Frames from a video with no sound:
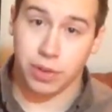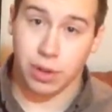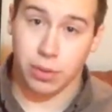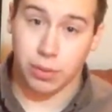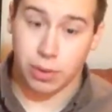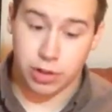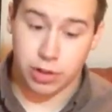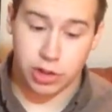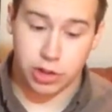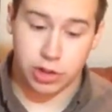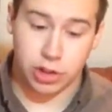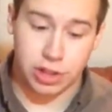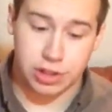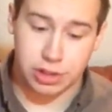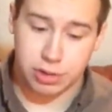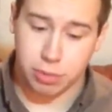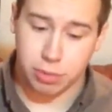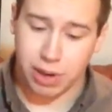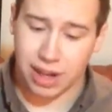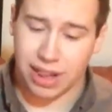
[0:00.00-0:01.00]
which
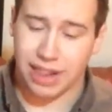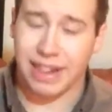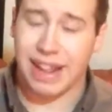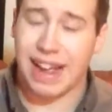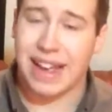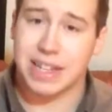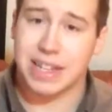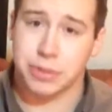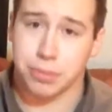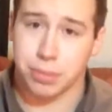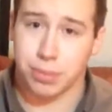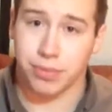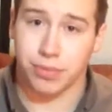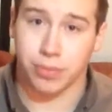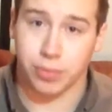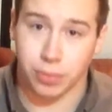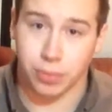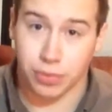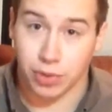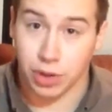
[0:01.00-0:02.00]
is one of the last
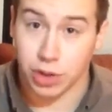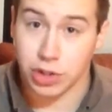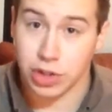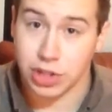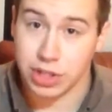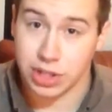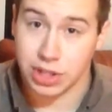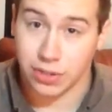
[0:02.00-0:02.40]
versions